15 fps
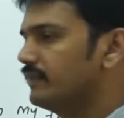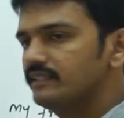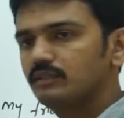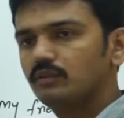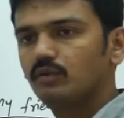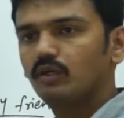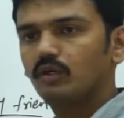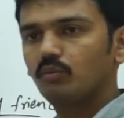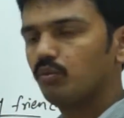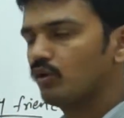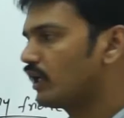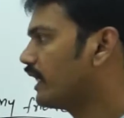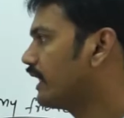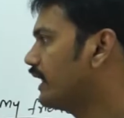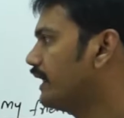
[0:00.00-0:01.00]
means
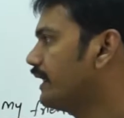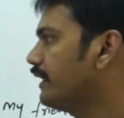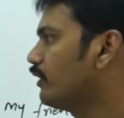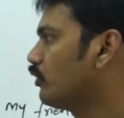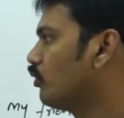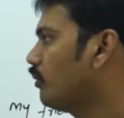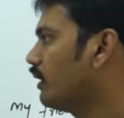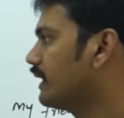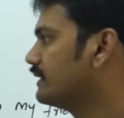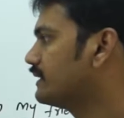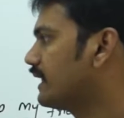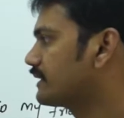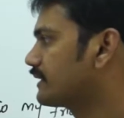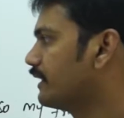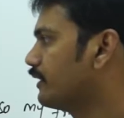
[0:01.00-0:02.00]
politely, Kumar is
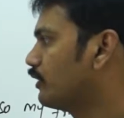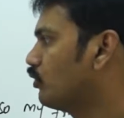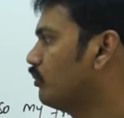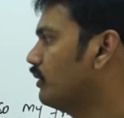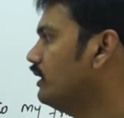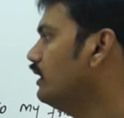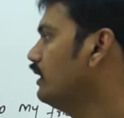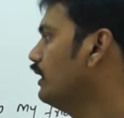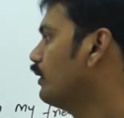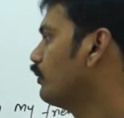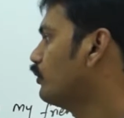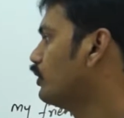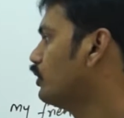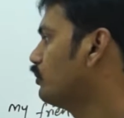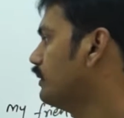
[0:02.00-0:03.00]
asking to woman,
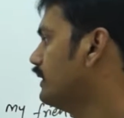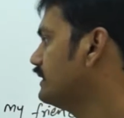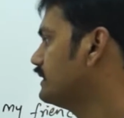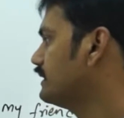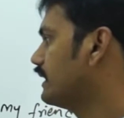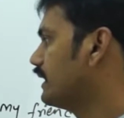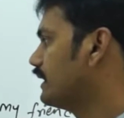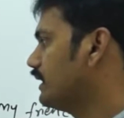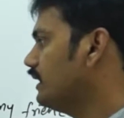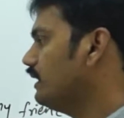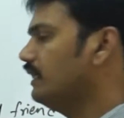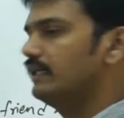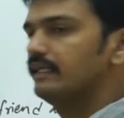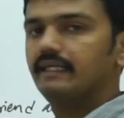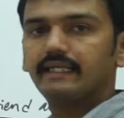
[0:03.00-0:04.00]
would you please sit in the
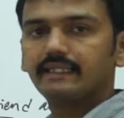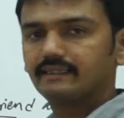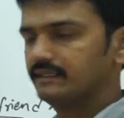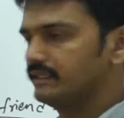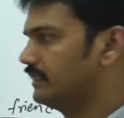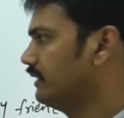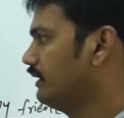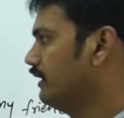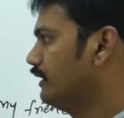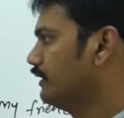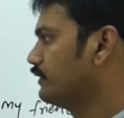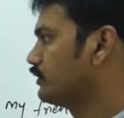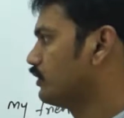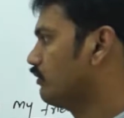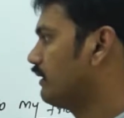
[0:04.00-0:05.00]
next seat?
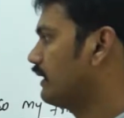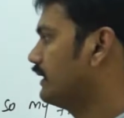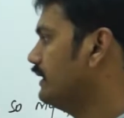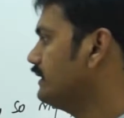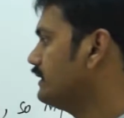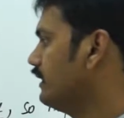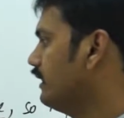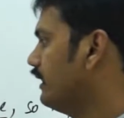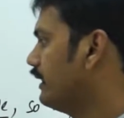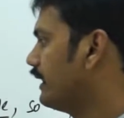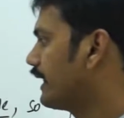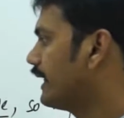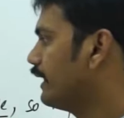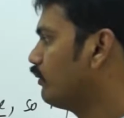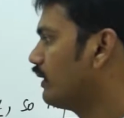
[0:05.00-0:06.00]
So for this,
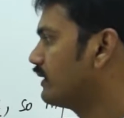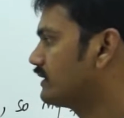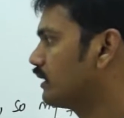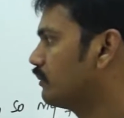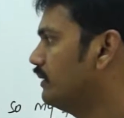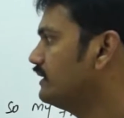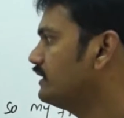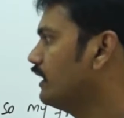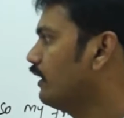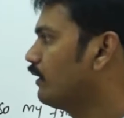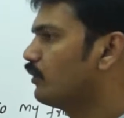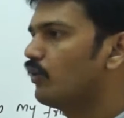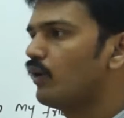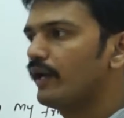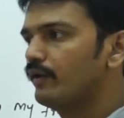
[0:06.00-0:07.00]
negative answer means,
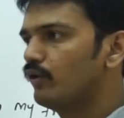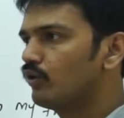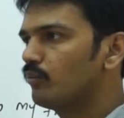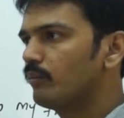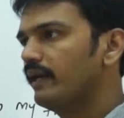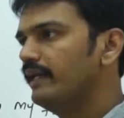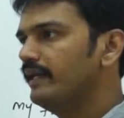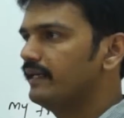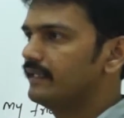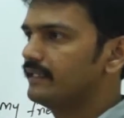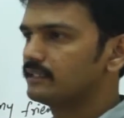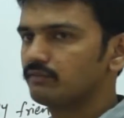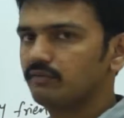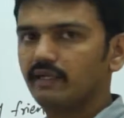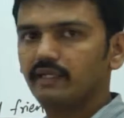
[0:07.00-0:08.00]
no, I don't mind.
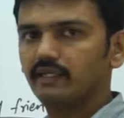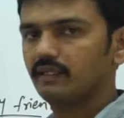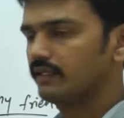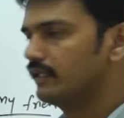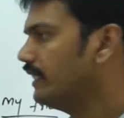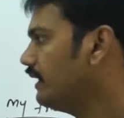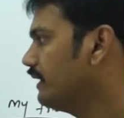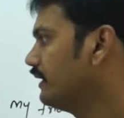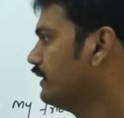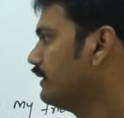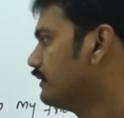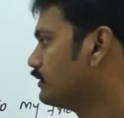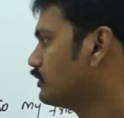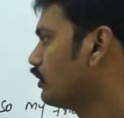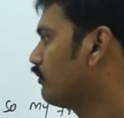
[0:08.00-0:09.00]
It's fine, right?
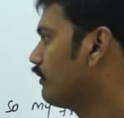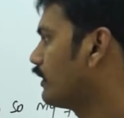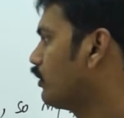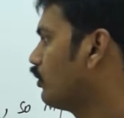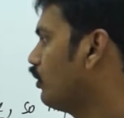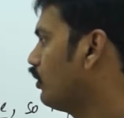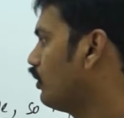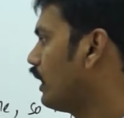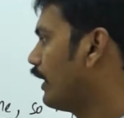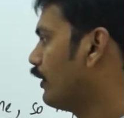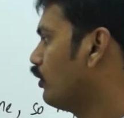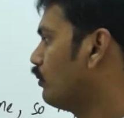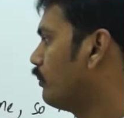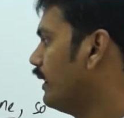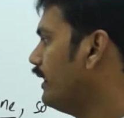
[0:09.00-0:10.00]
So for no, I
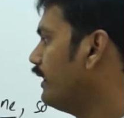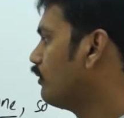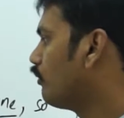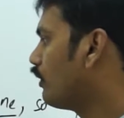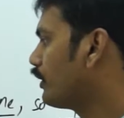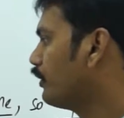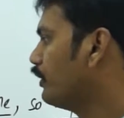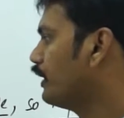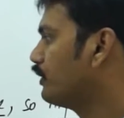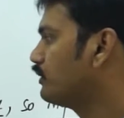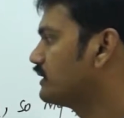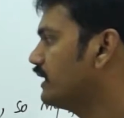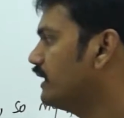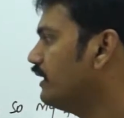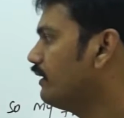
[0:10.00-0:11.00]
don't mind, what you need to
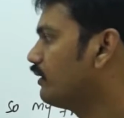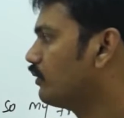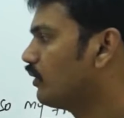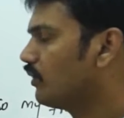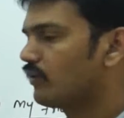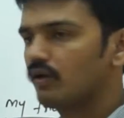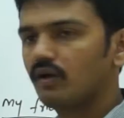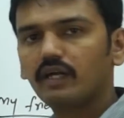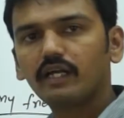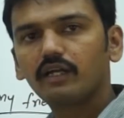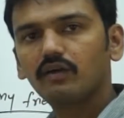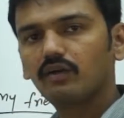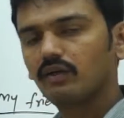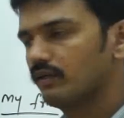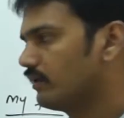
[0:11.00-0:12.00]
say? No, not at
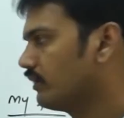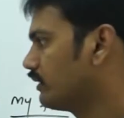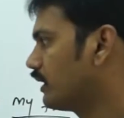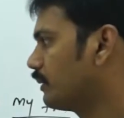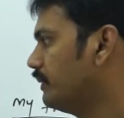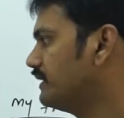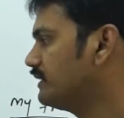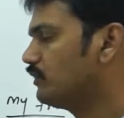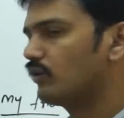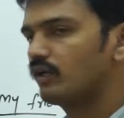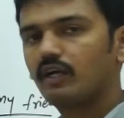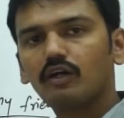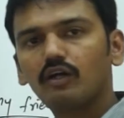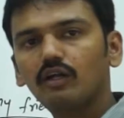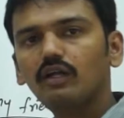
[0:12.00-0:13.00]
all. That means not
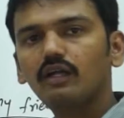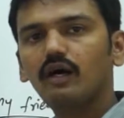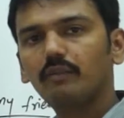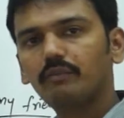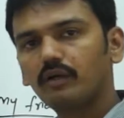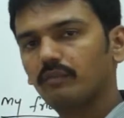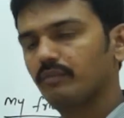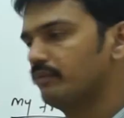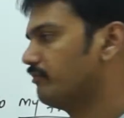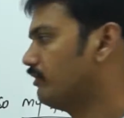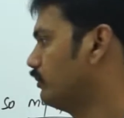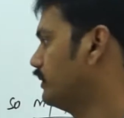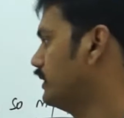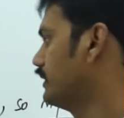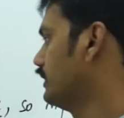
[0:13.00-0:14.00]
at all a problem
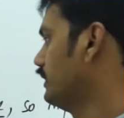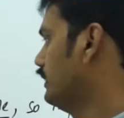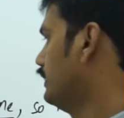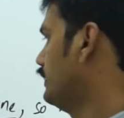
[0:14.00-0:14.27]
for me,